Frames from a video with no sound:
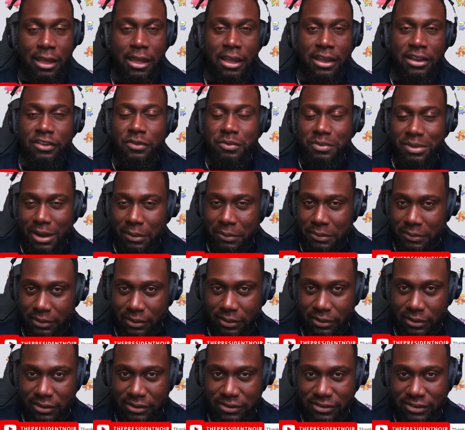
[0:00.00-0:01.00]
It's probably a
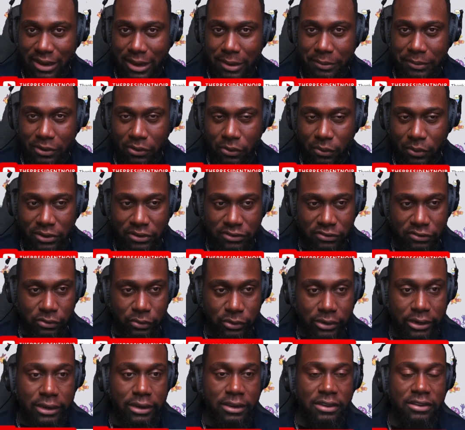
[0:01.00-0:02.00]
good time to go into it.